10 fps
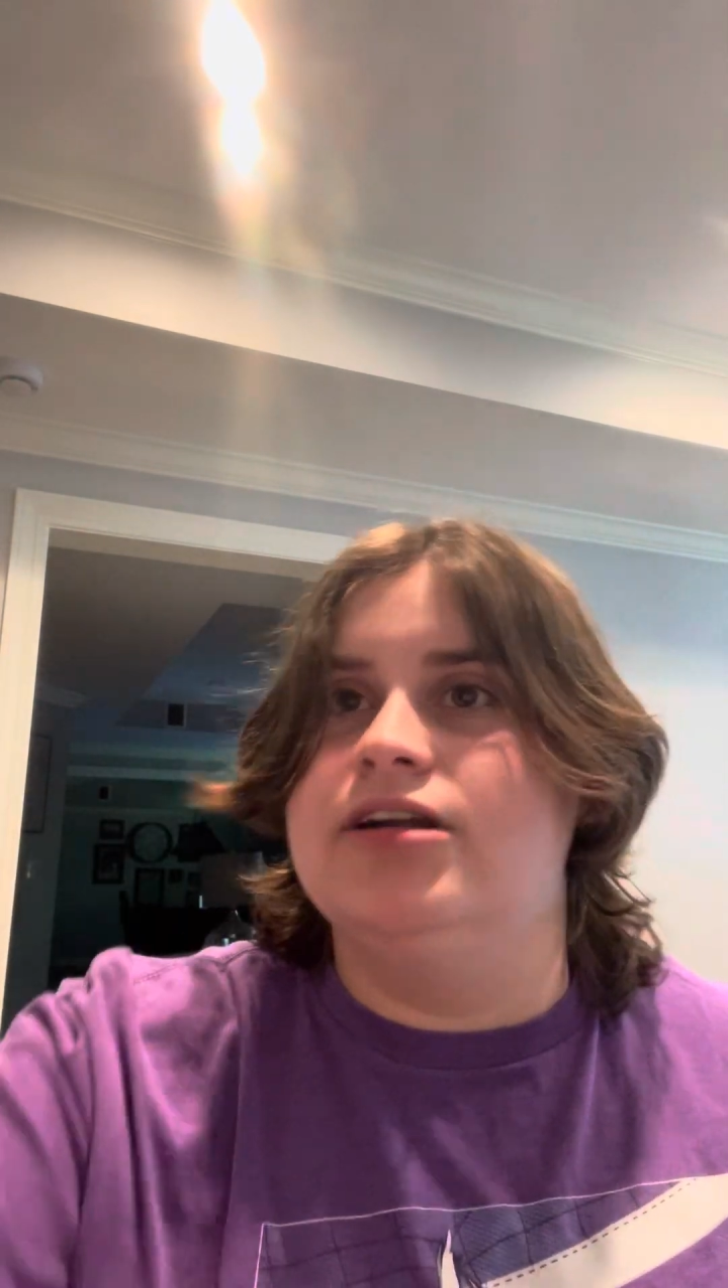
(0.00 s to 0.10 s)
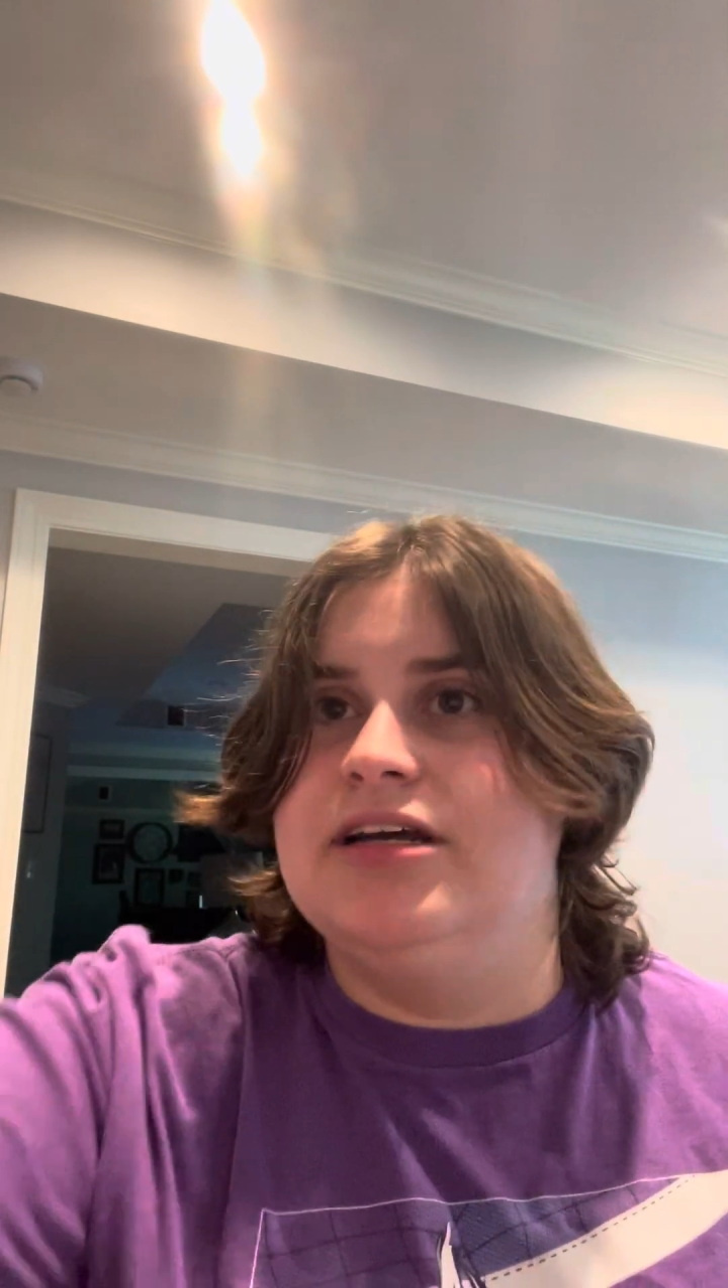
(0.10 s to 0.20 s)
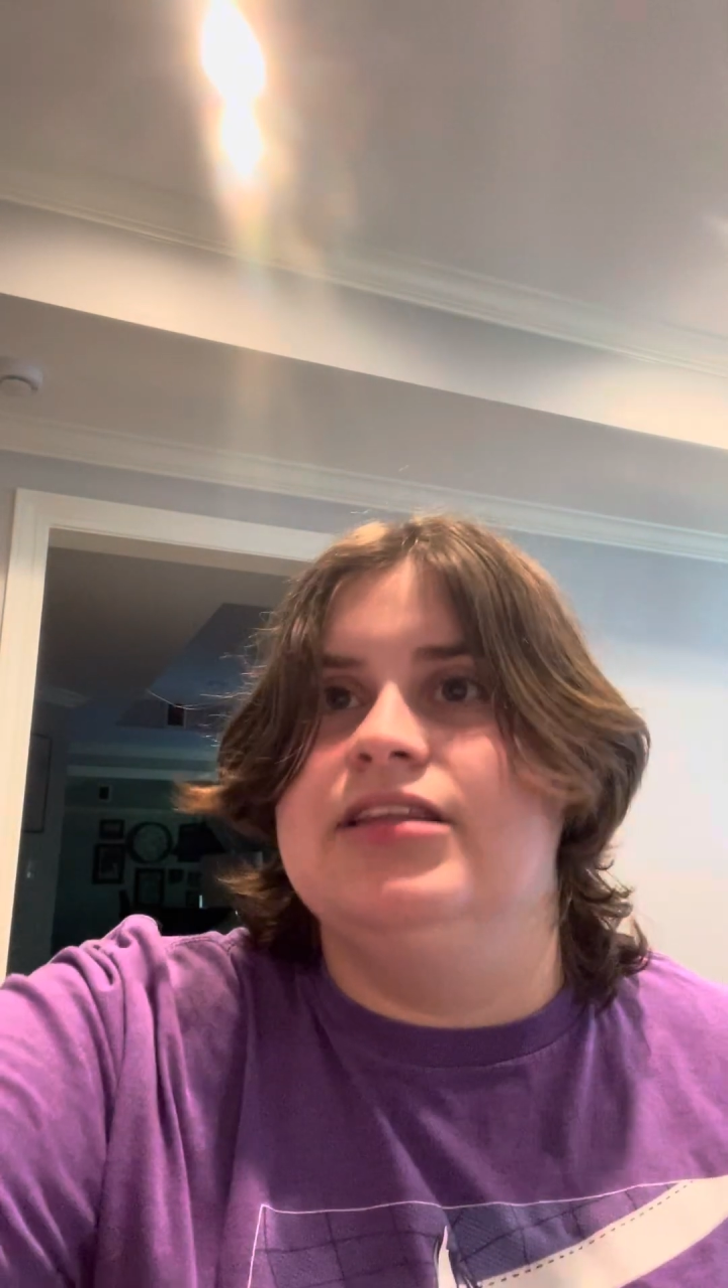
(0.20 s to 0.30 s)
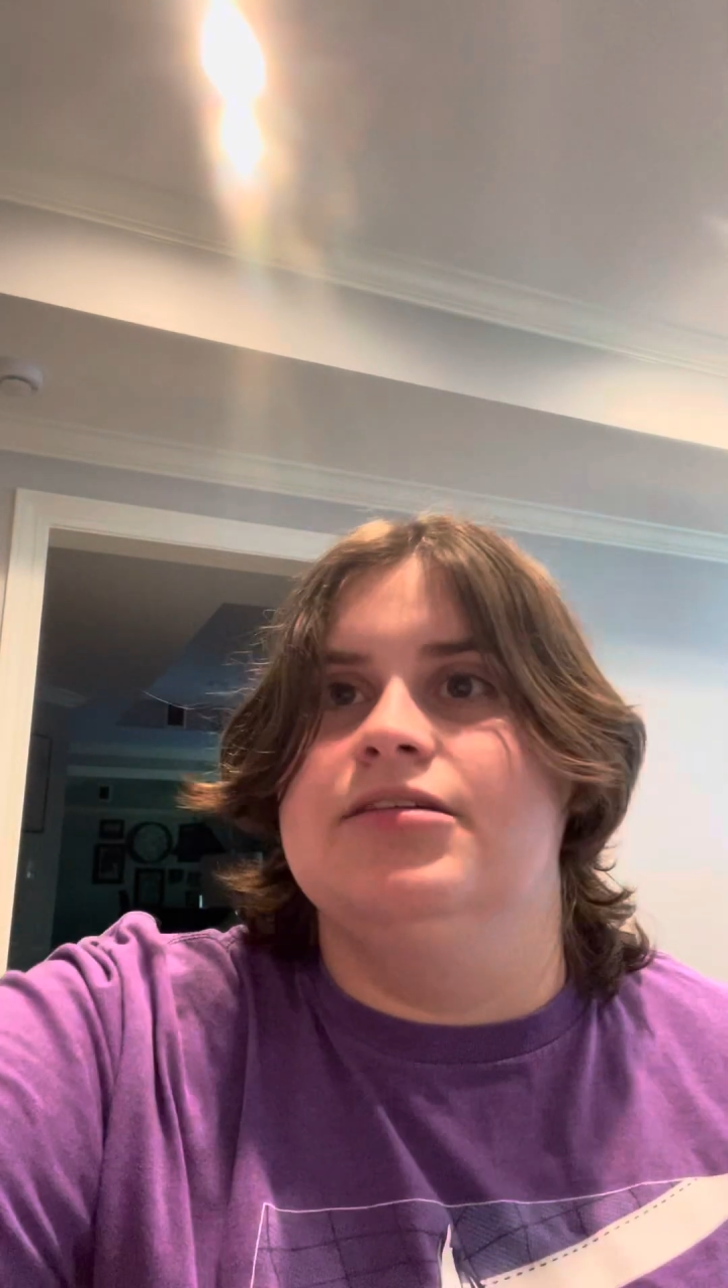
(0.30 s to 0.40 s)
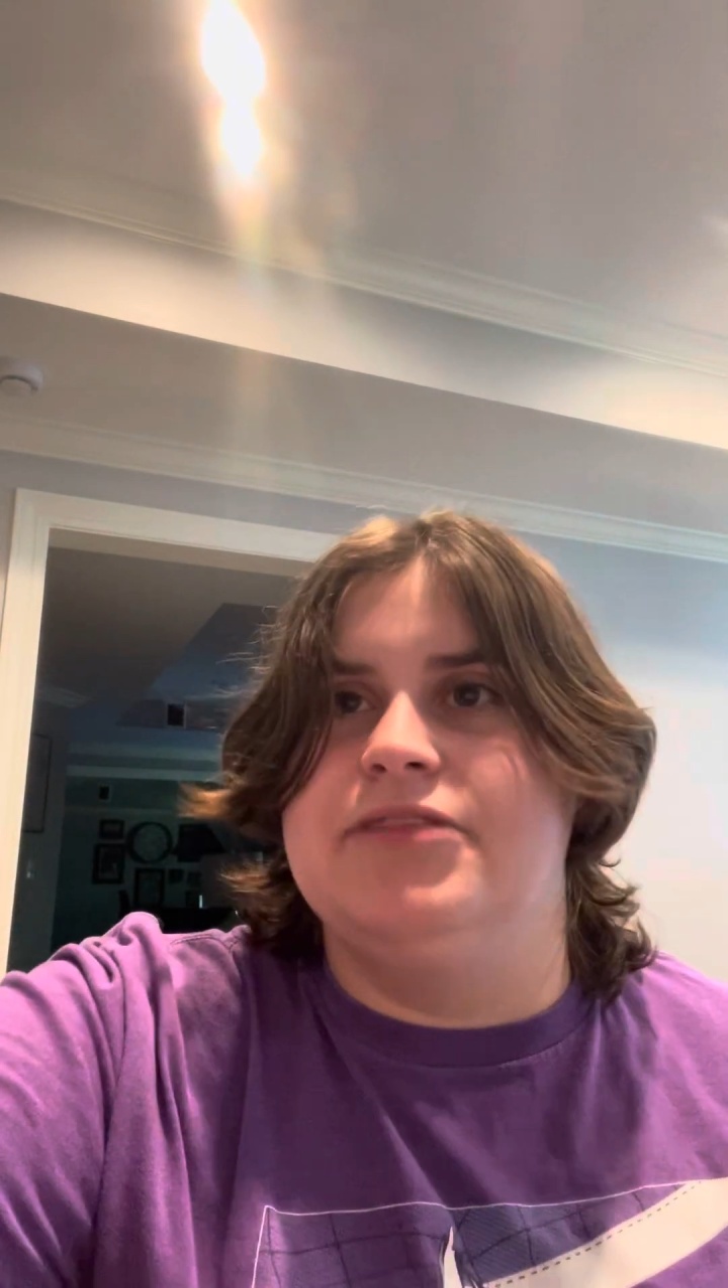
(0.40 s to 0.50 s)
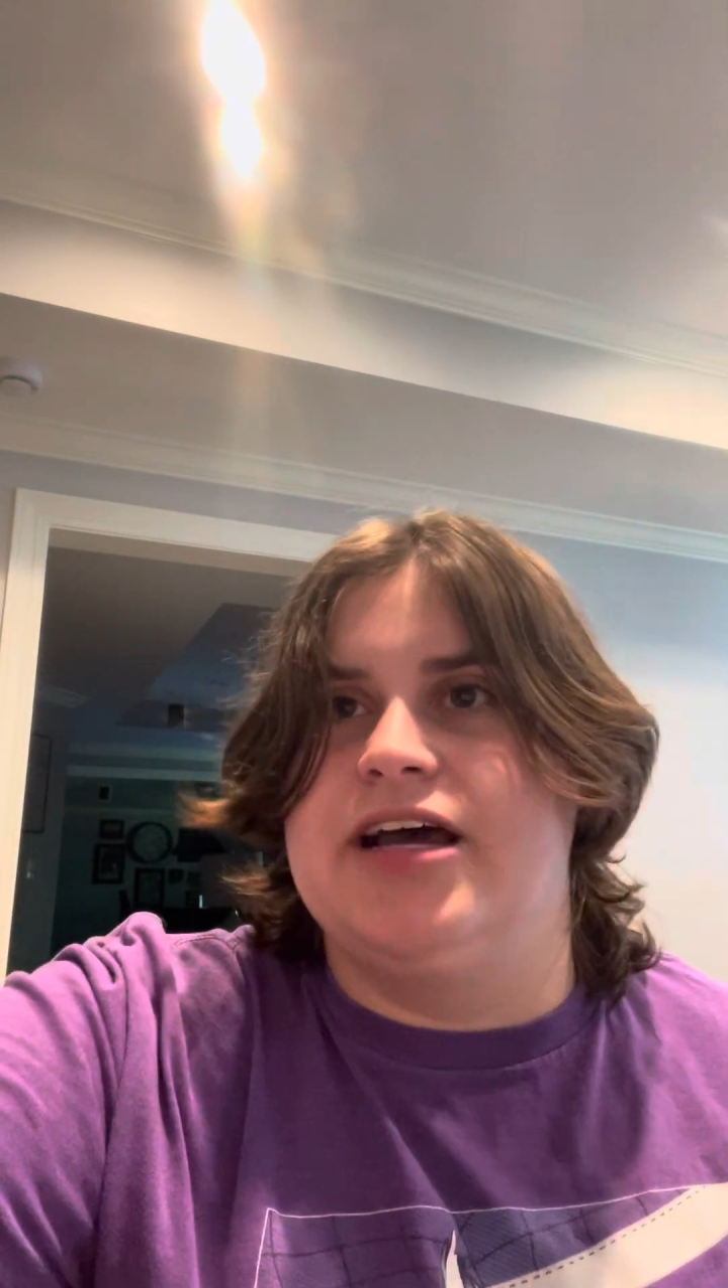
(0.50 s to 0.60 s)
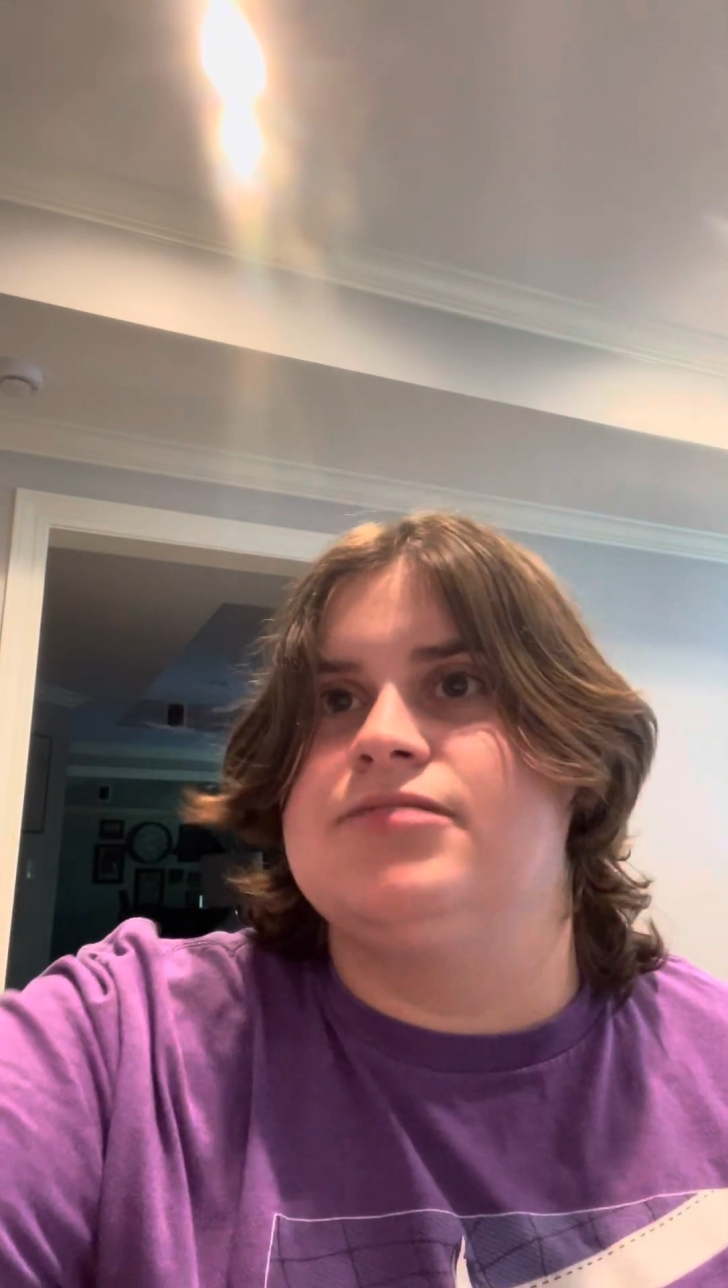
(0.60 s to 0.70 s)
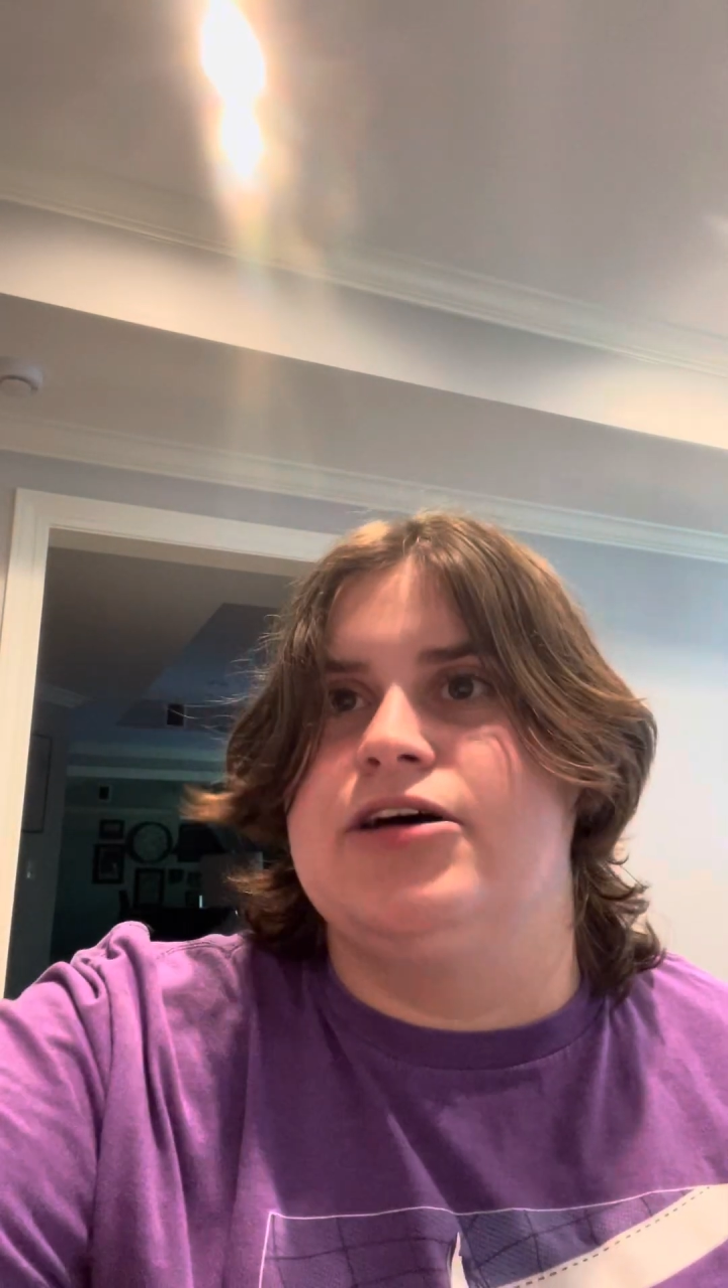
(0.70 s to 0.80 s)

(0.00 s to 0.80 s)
in the next